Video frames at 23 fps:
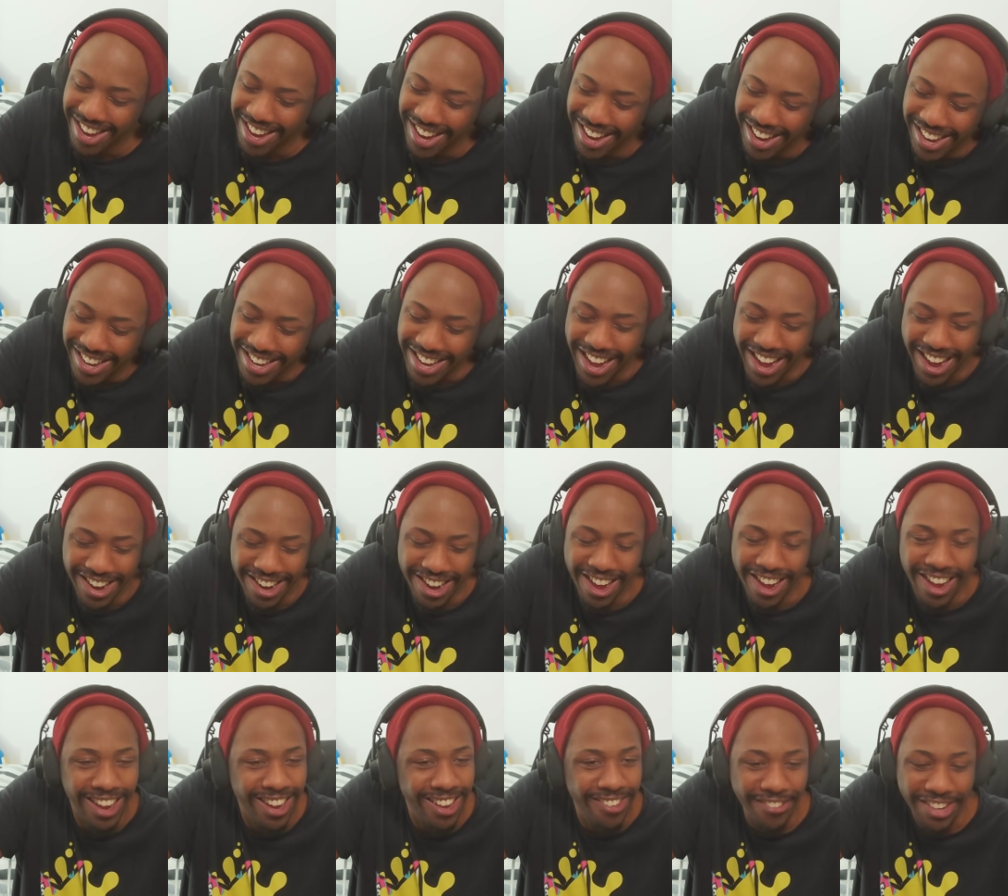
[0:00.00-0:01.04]
yeah, no,
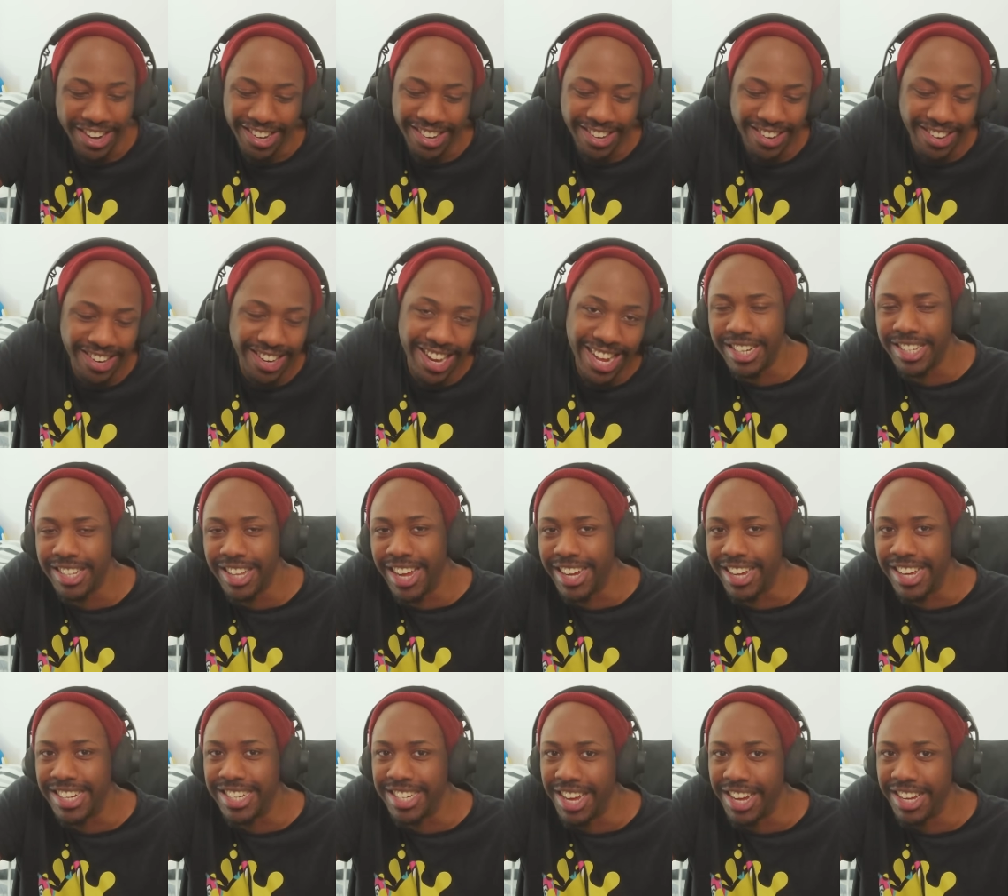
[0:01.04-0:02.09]
I mean, like
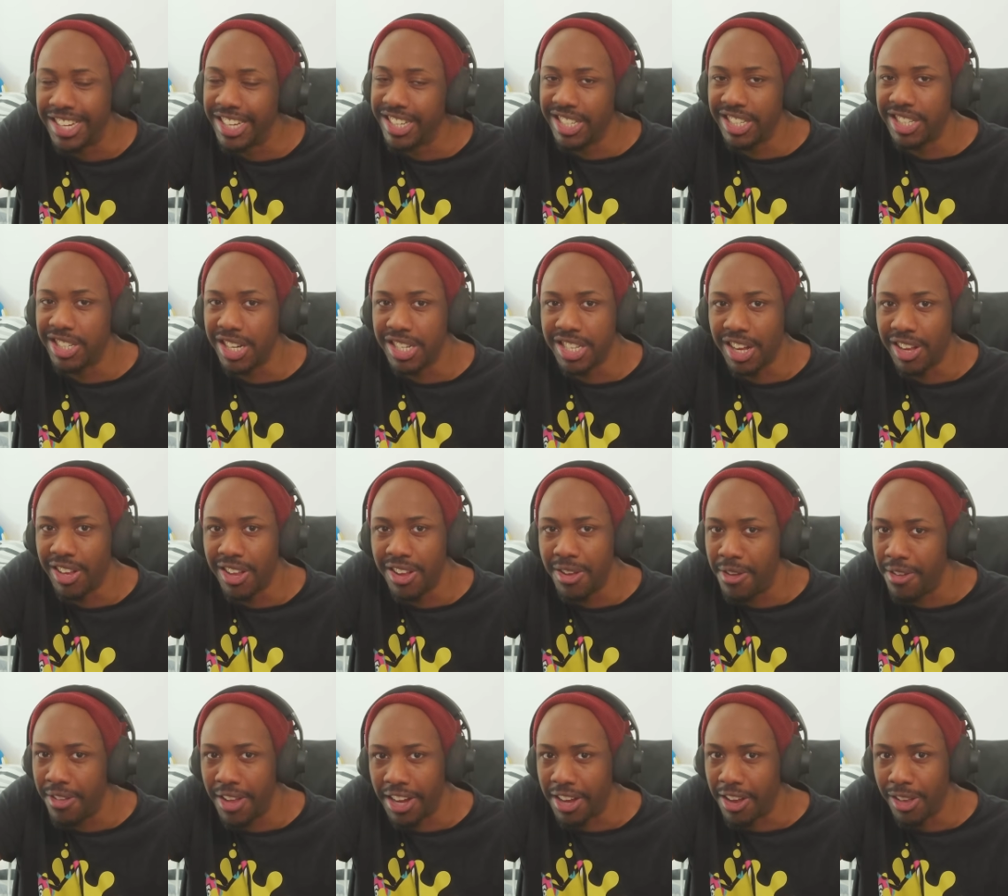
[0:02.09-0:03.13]
I said, this is just a
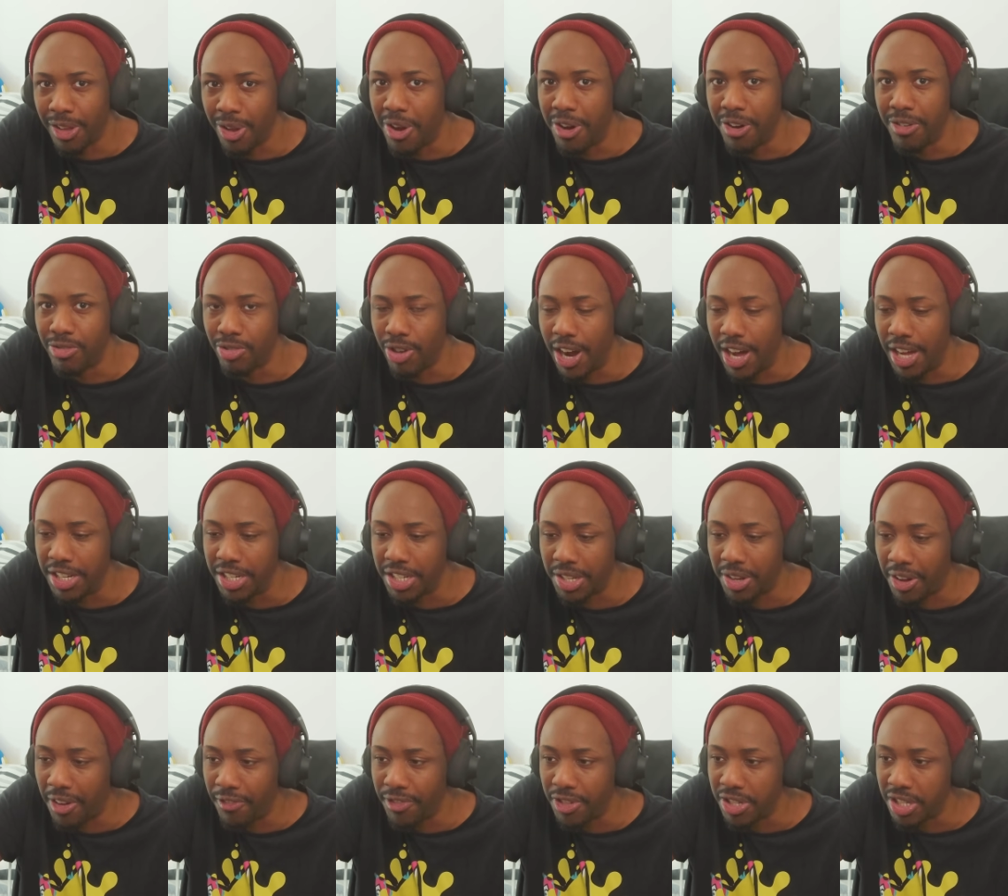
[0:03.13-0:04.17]
long rant
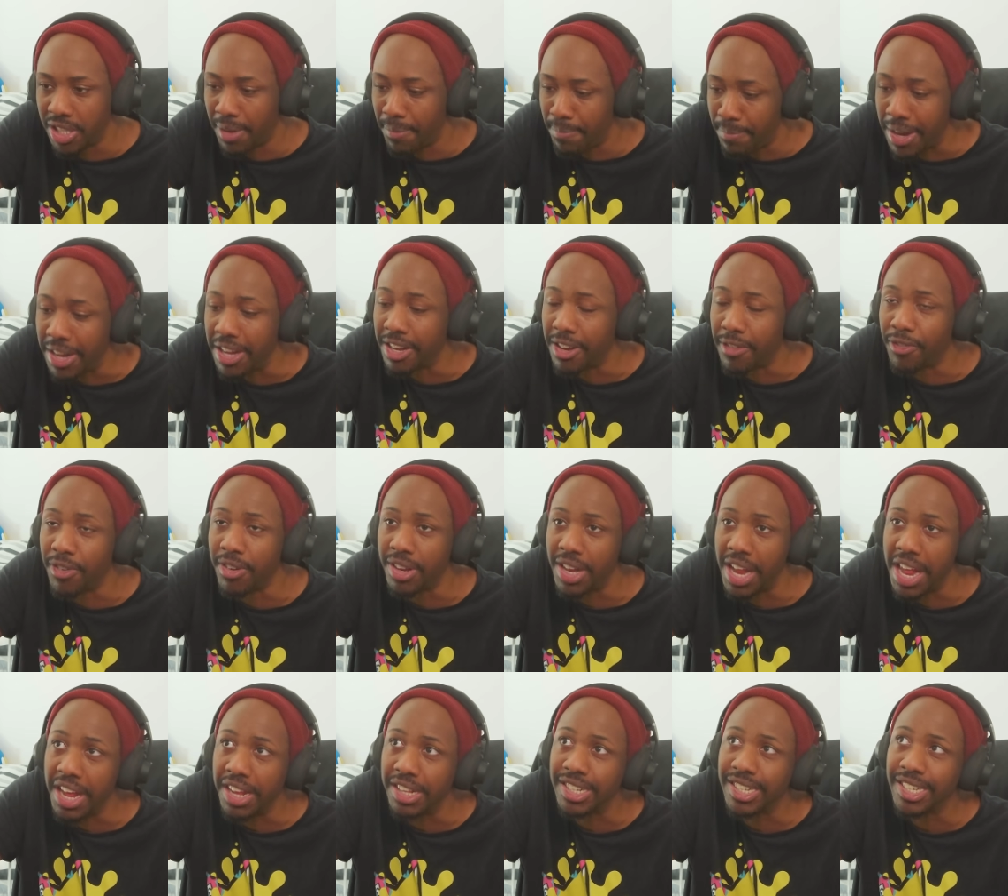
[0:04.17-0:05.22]
of just many different
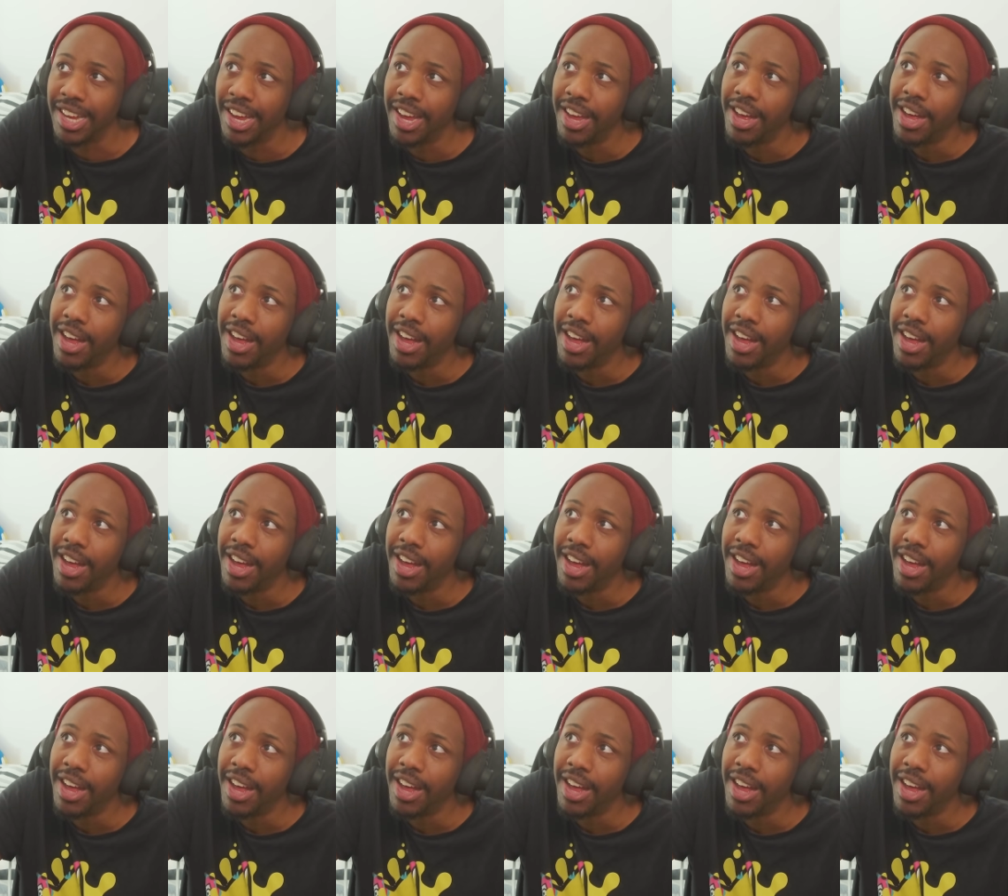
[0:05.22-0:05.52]
things.